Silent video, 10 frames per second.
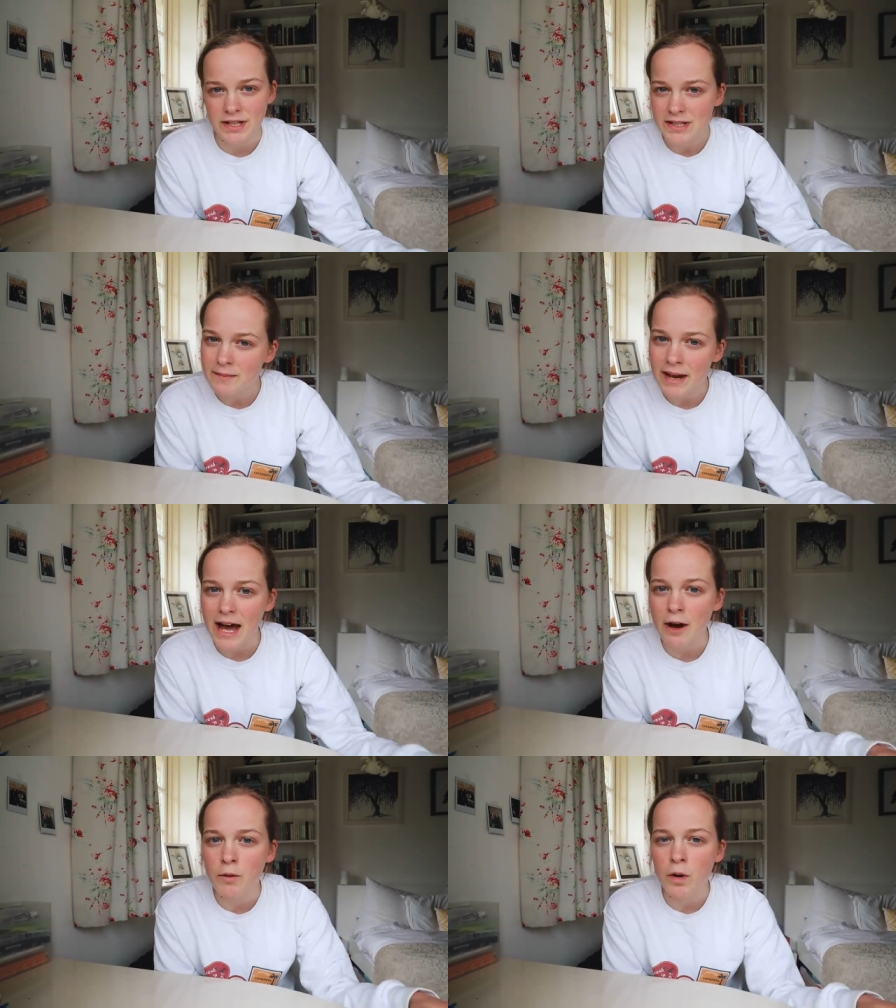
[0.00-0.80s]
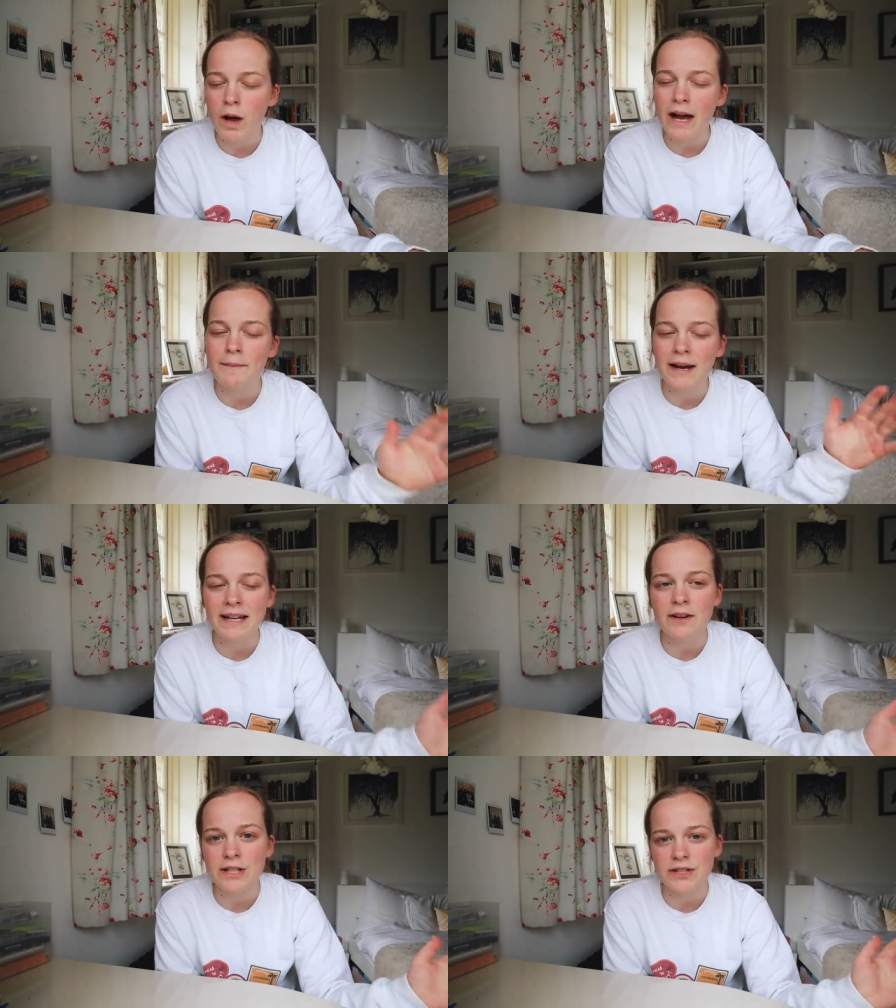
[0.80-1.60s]
using my air roll. I
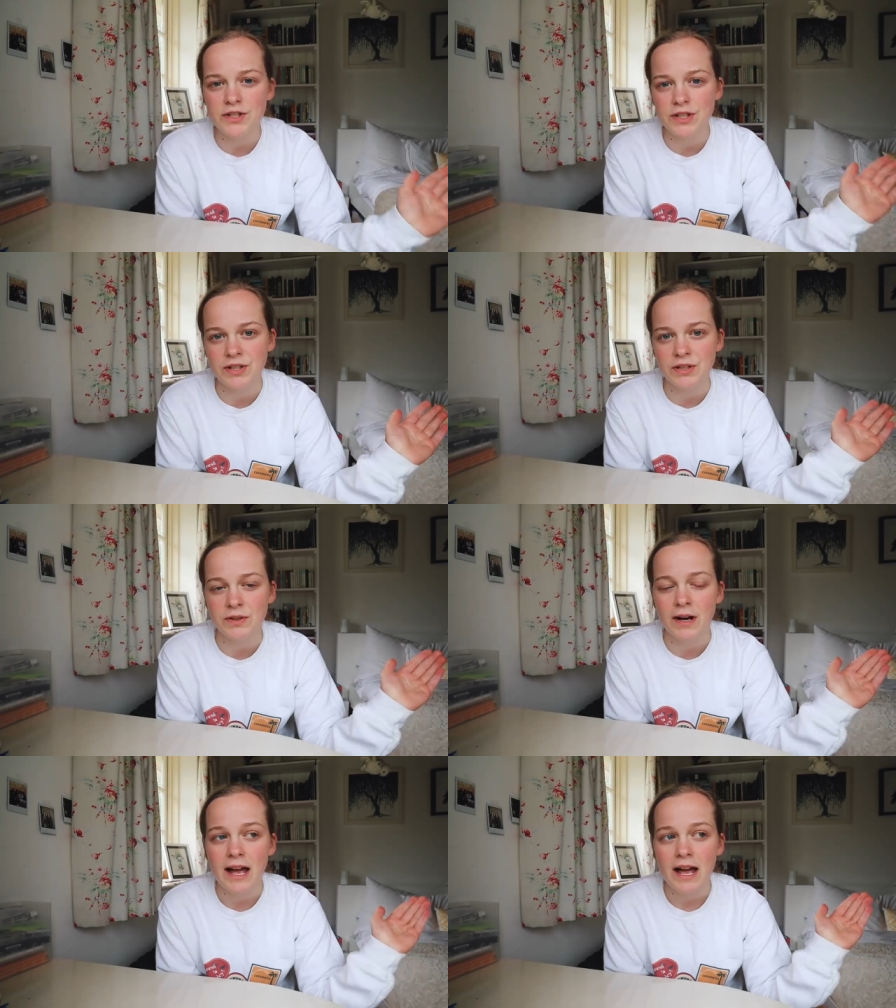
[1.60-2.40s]
mainly got it to